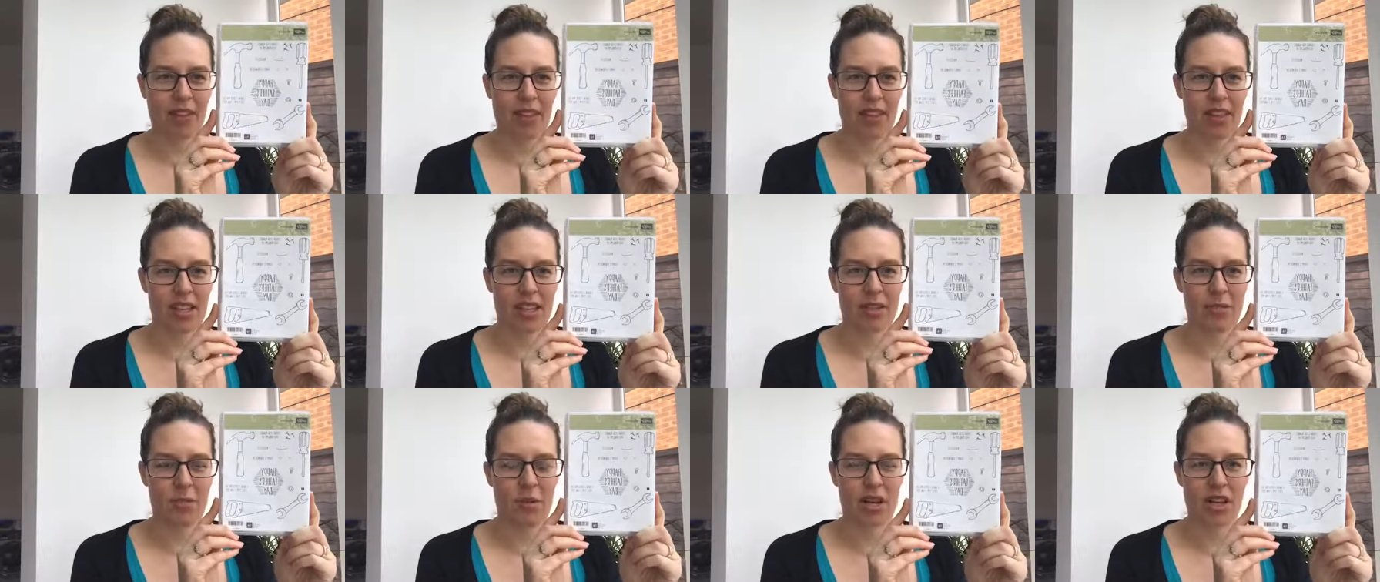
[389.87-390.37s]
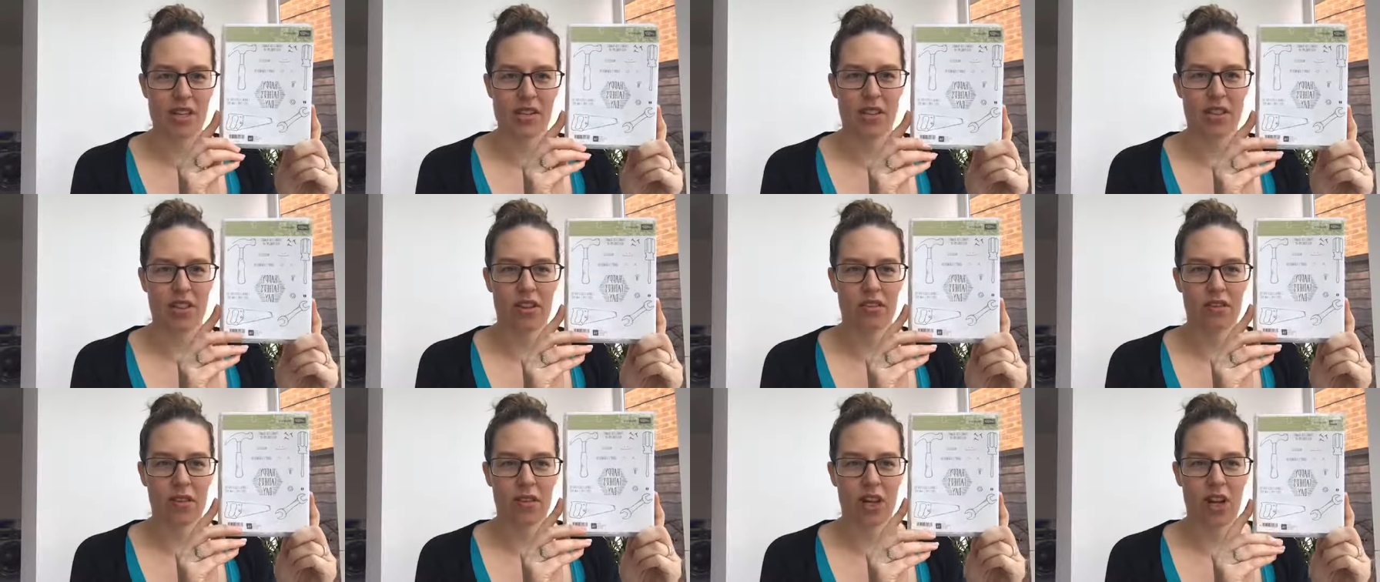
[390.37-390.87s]
This one is on
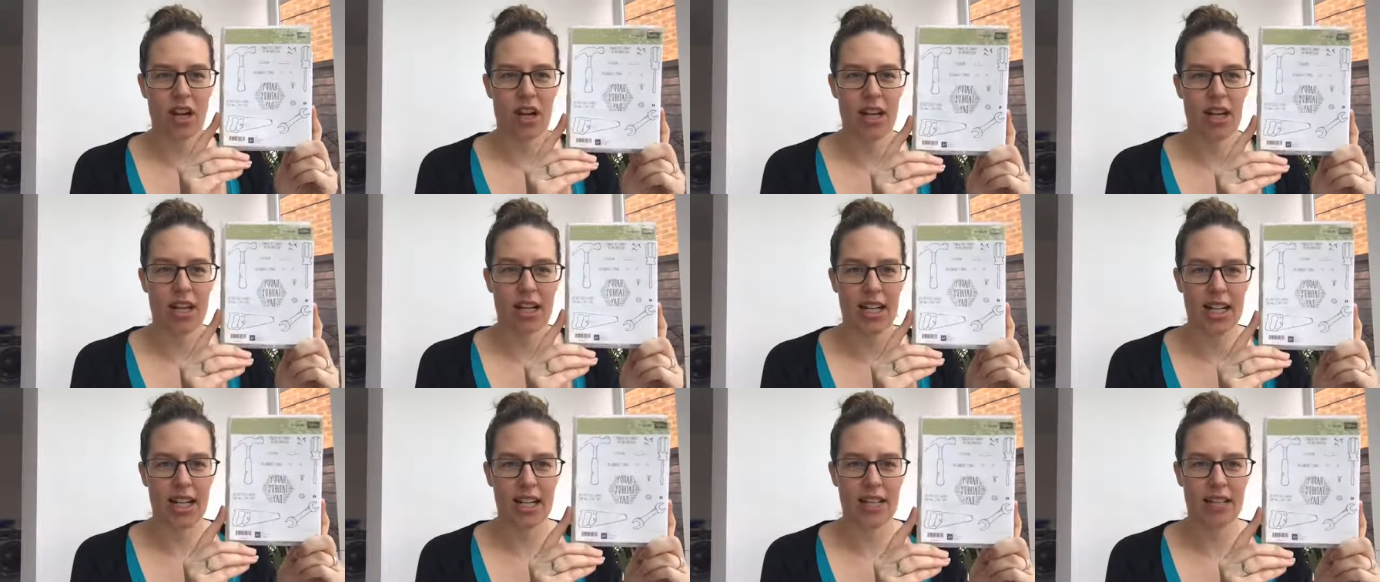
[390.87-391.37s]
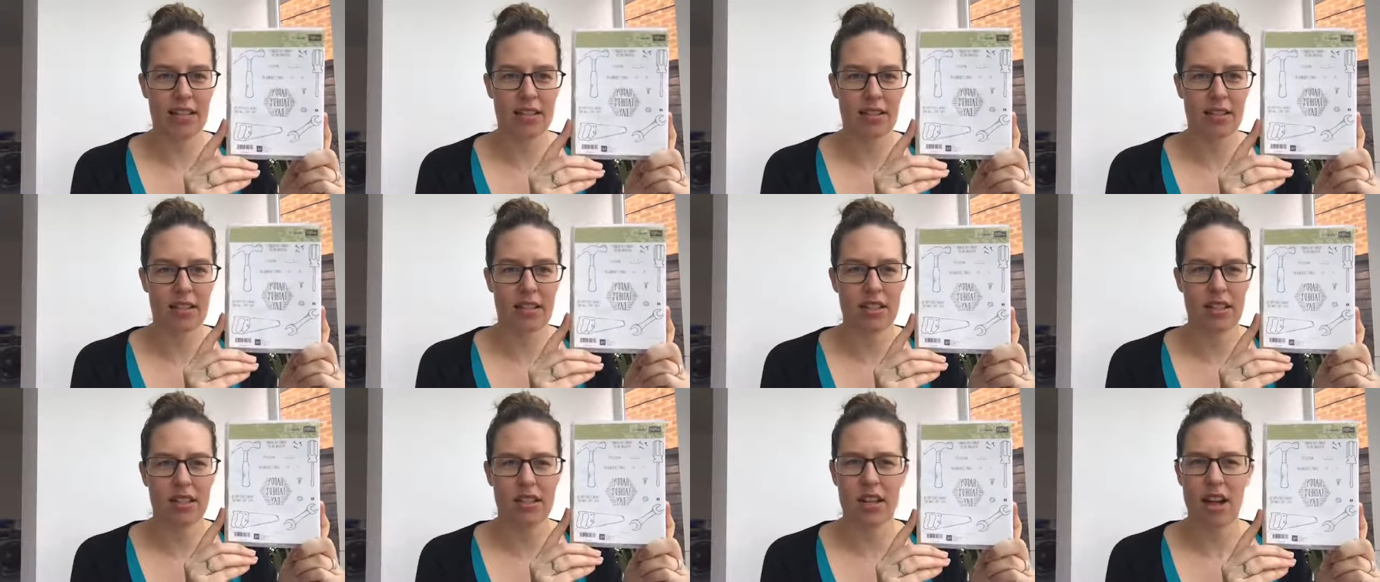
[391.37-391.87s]
the retired list.
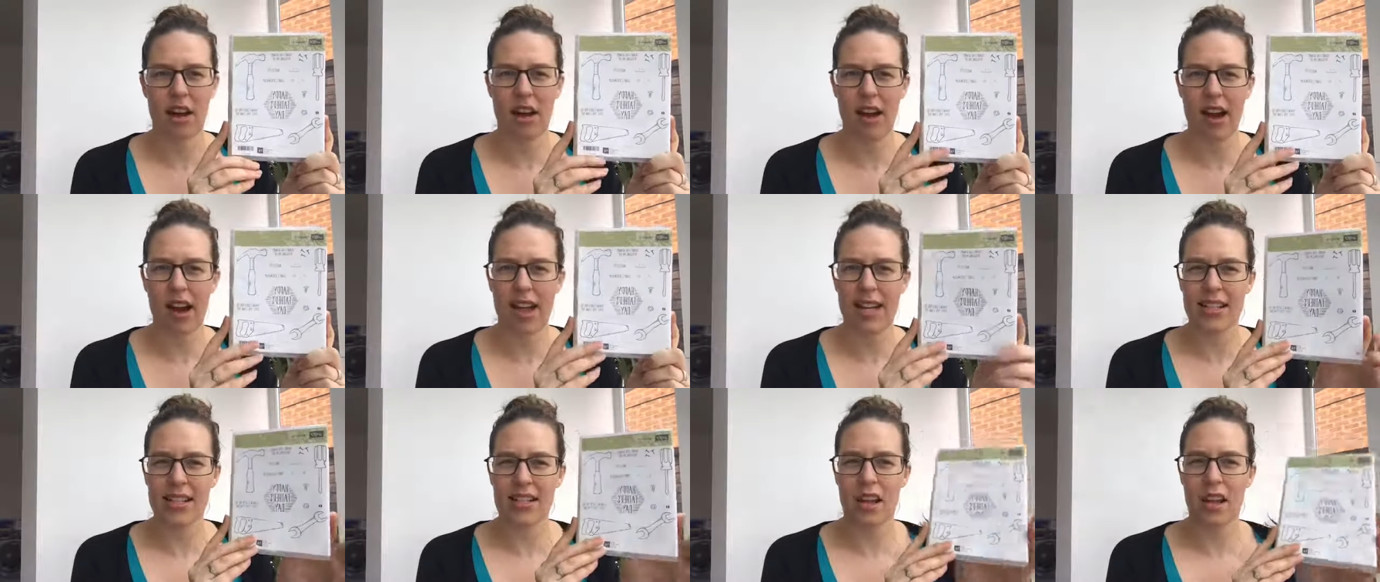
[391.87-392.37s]
The dies